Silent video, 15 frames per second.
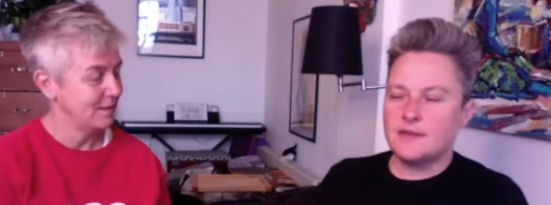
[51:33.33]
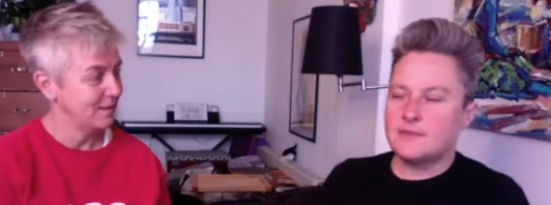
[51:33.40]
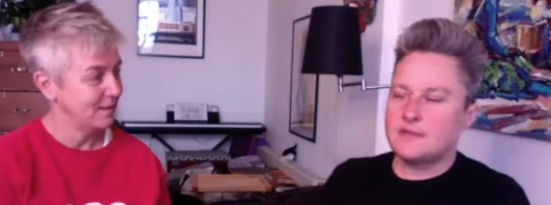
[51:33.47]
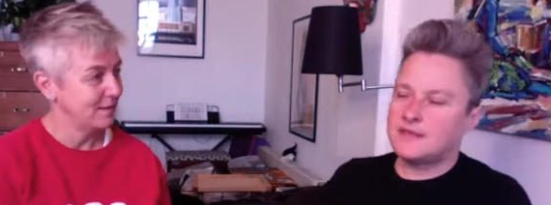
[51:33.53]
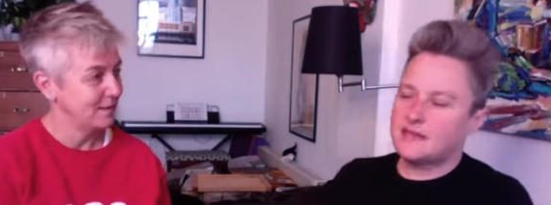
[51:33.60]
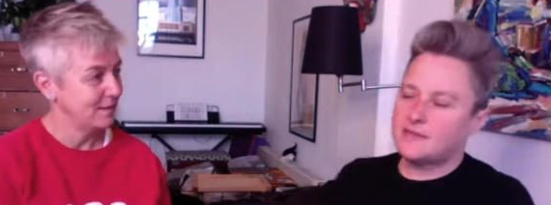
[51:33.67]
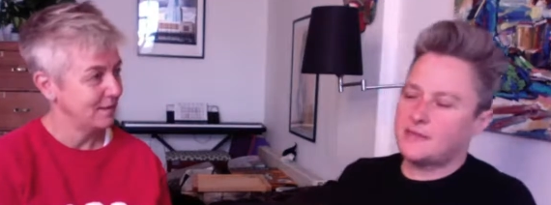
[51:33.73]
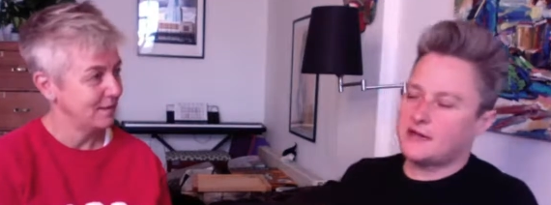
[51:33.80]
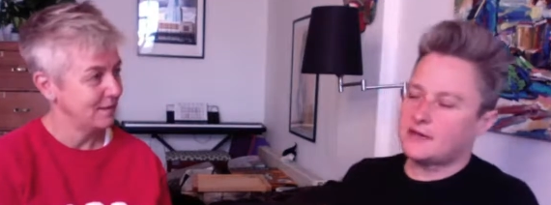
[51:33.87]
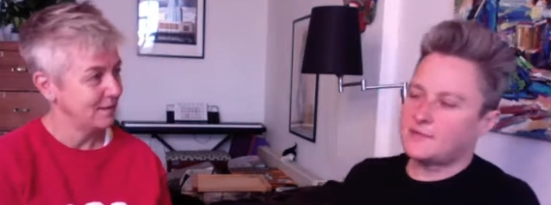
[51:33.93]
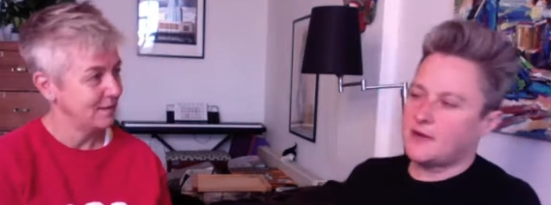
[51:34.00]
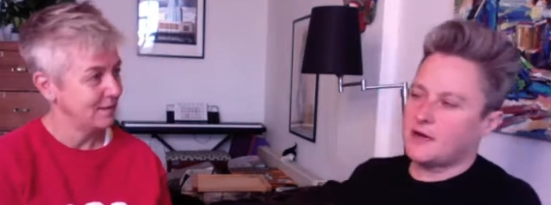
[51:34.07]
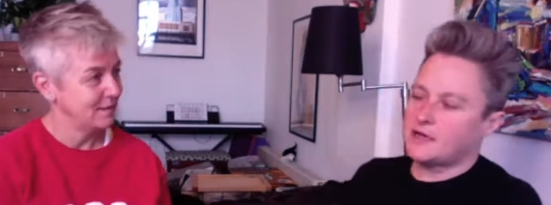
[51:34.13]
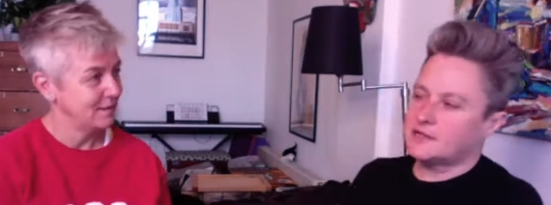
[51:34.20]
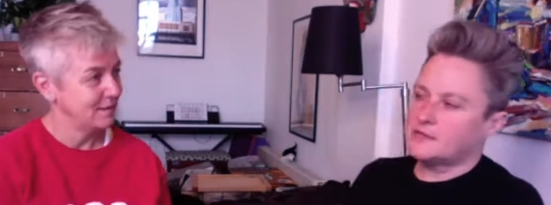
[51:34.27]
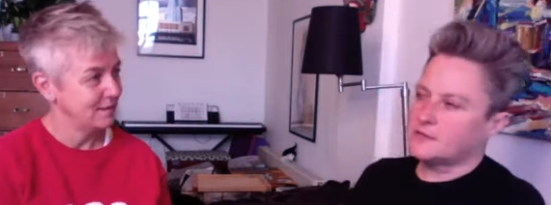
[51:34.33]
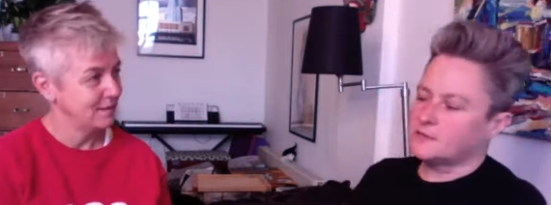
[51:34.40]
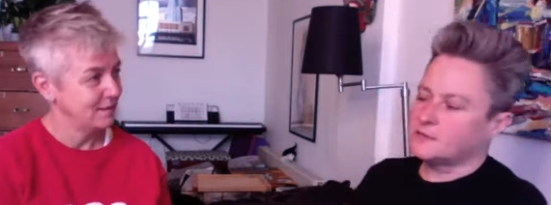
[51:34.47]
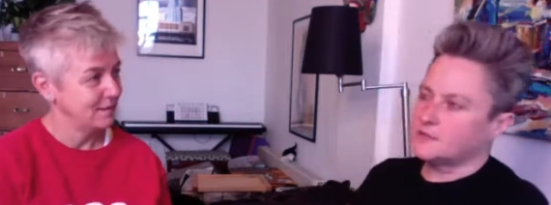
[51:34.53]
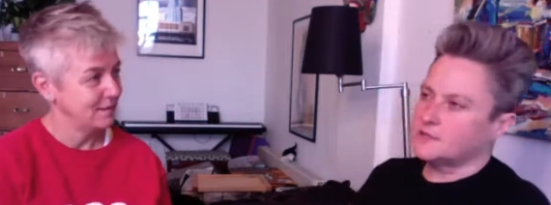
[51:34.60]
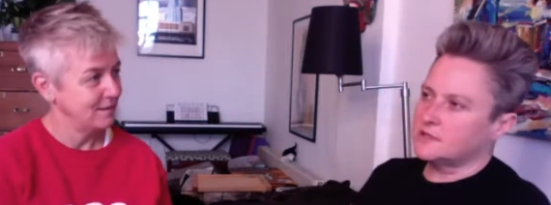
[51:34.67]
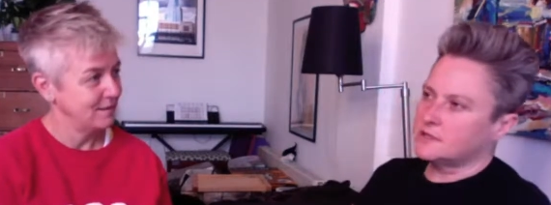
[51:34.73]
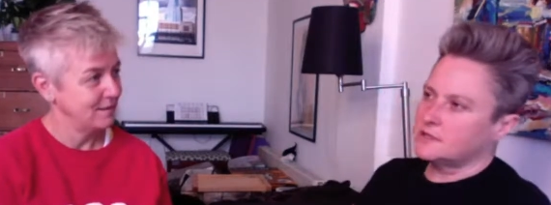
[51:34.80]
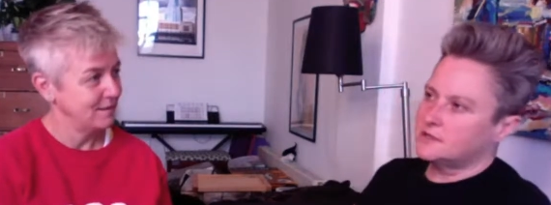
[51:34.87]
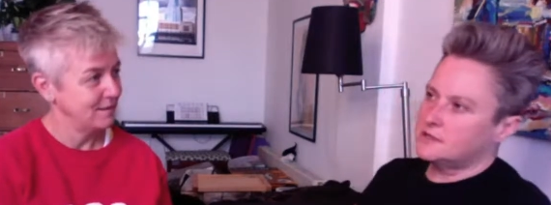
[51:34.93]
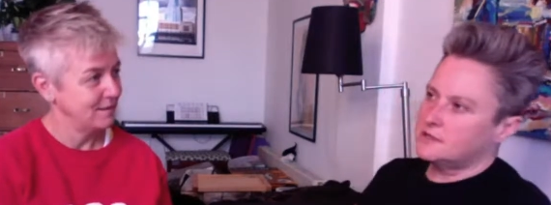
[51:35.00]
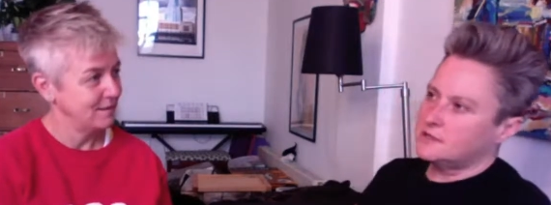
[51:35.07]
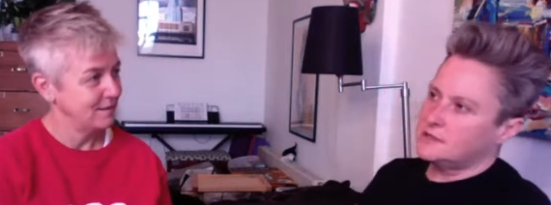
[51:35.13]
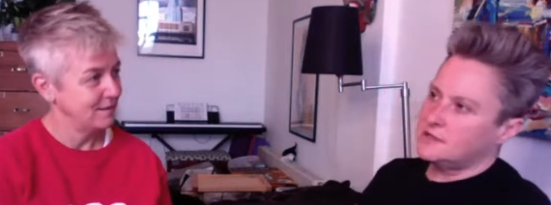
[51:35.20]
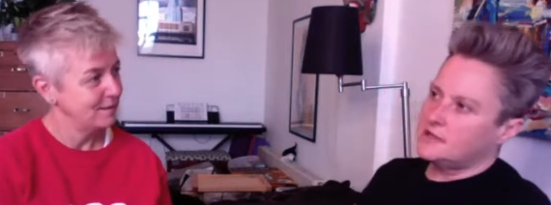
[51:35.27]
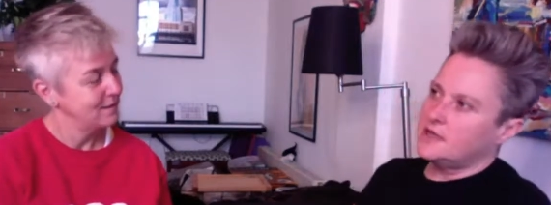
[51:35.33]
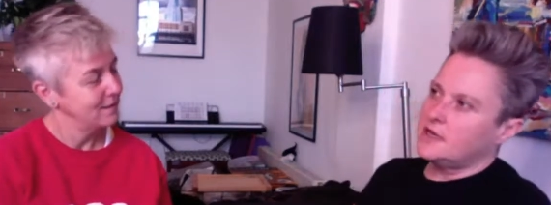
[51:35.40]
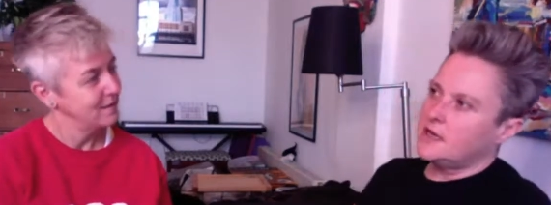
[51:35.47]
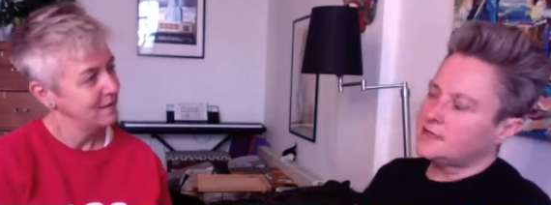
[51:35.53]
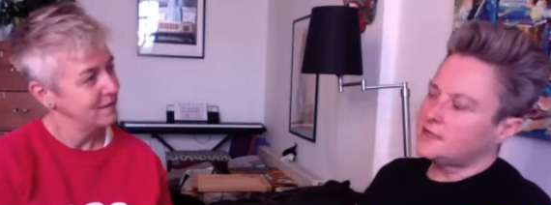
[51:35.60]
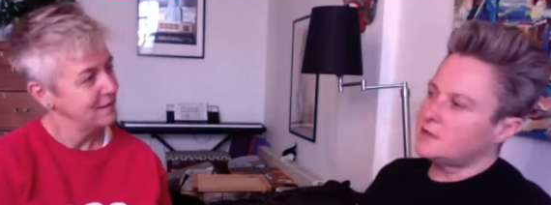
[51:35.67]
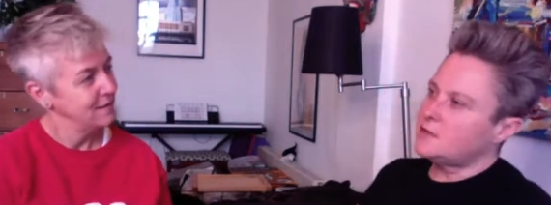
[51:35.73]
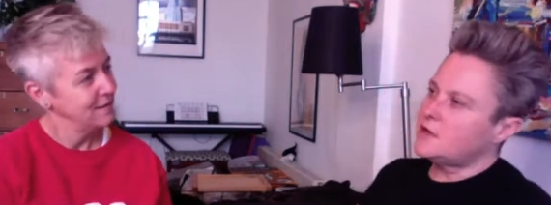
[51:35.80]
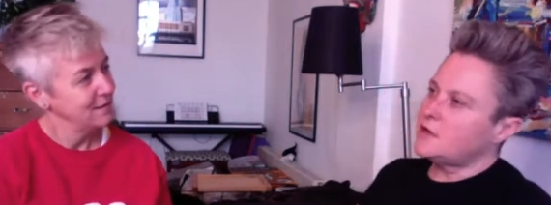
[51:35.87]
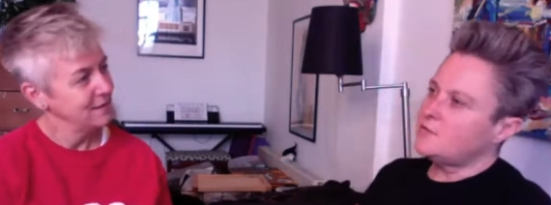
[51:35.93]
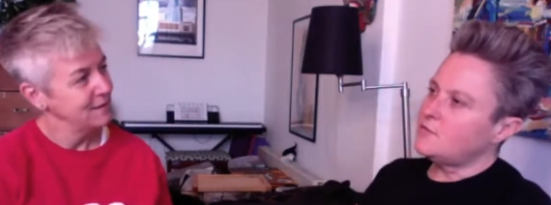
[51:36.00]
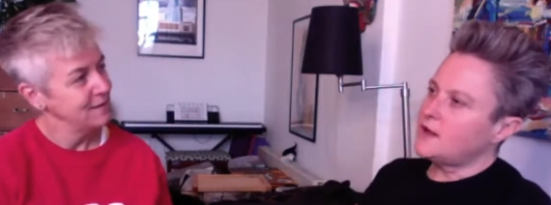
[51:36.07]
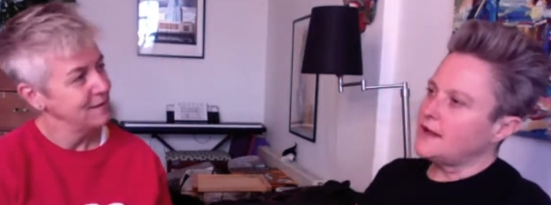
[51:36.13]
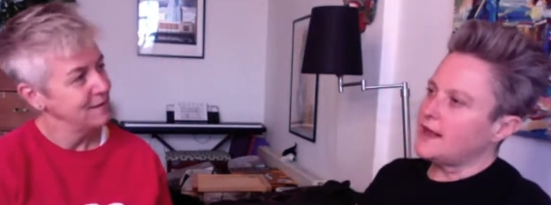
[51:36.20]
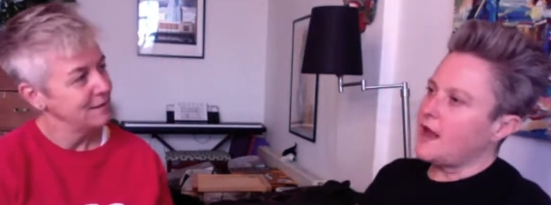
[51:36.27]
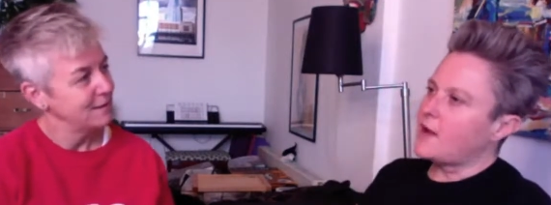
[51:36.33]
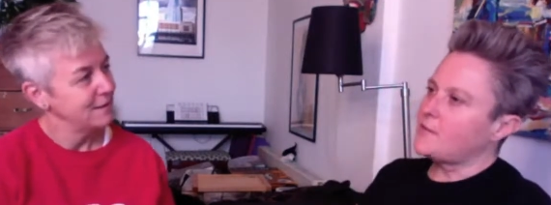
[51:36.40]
Speaker 1: Let me think about the personal one. I don't know really.